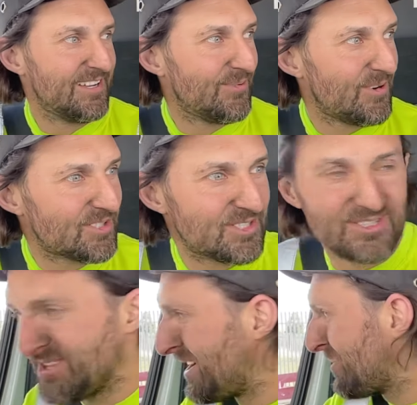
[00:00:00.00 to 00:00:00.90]
watches
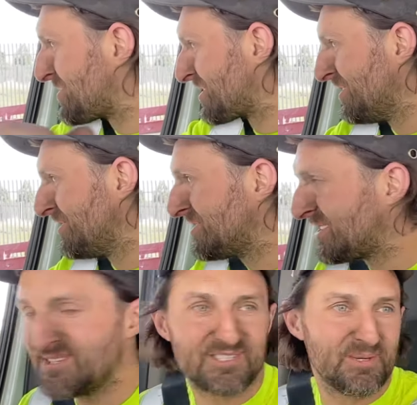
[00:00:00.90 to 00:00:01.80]
all the episodes.
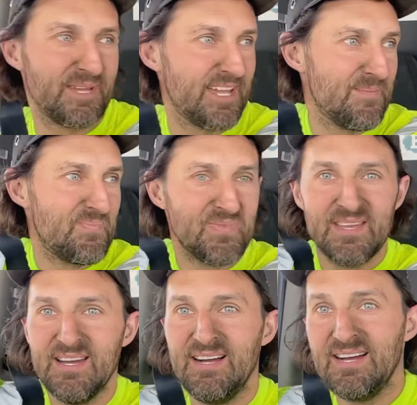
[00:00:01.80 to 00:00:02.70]
He used to um,
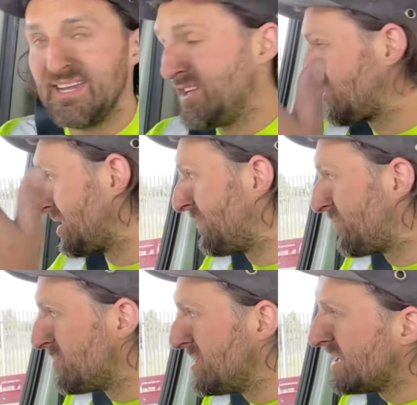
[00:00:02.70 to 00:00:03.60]
he used to live
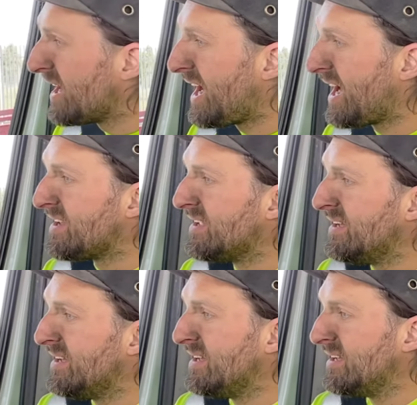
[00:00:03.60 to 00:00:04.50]
with me and
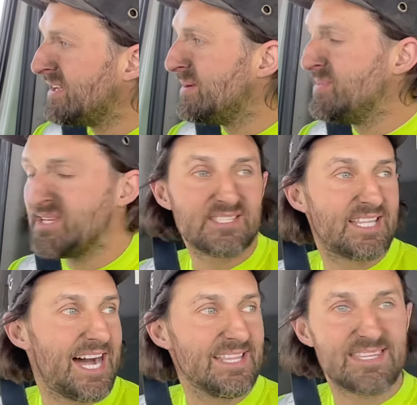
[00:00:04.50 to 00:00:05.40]
him and his
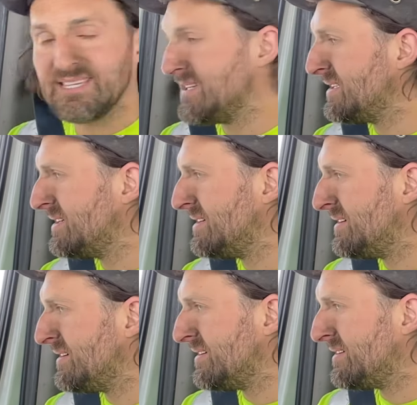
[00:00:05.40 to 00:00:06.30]
dad
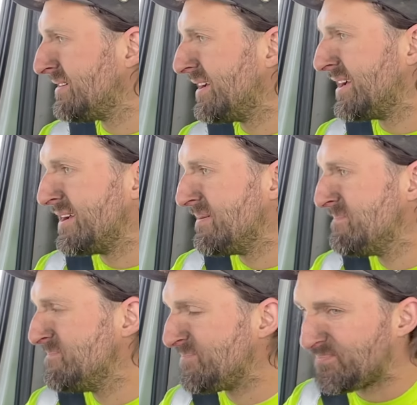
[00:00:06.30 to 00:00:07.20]

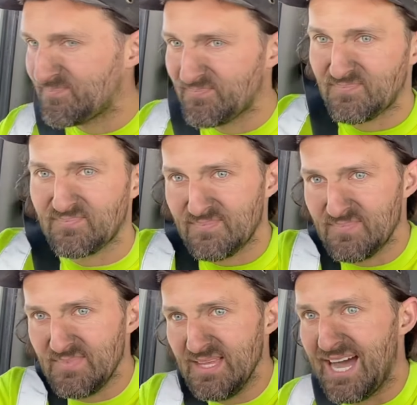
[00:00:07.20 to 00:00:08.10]
um,
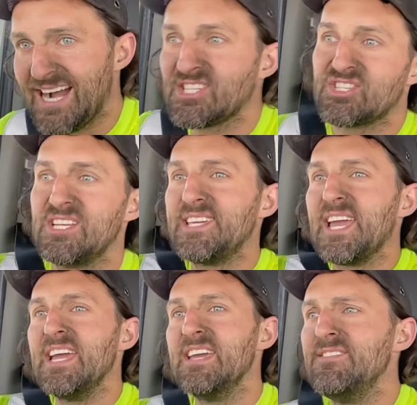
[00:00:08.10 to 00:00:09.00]
actually
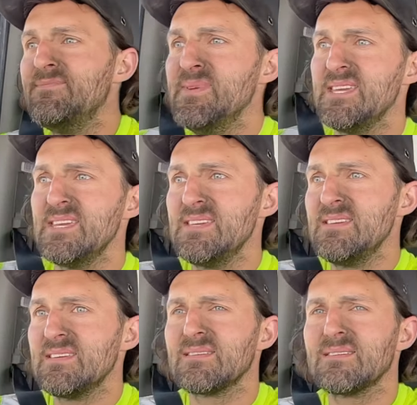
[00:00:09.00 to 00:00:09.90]
gave
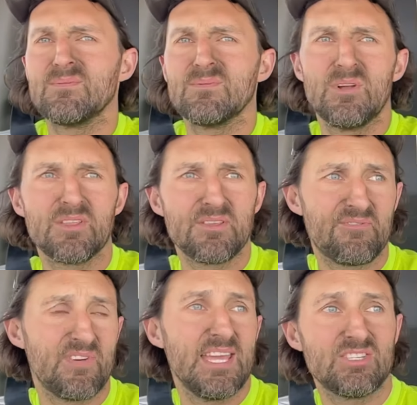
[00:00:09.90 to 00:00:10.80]
me one of the
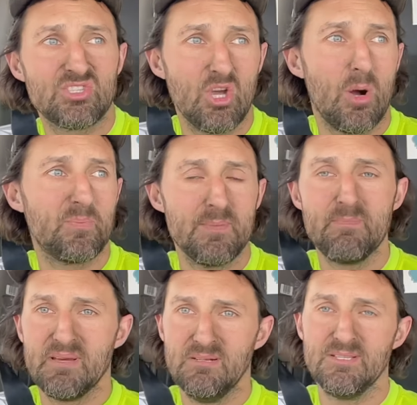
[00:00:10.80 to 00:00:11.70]
first jobs in
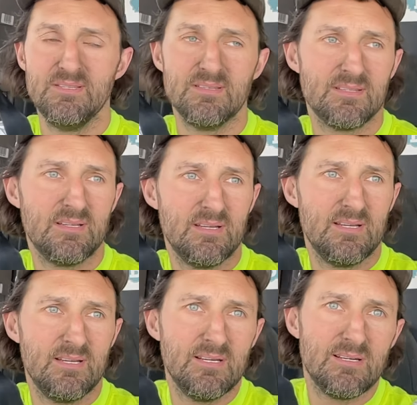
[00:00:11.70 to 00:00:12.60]
building.
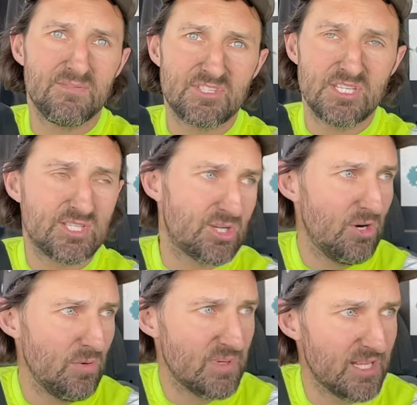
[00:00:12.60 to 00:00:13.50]
Obviously
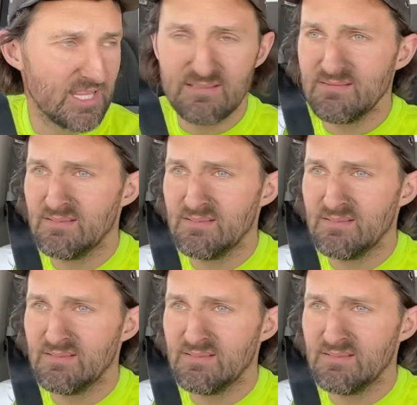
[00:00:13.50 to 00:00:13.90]
taught me like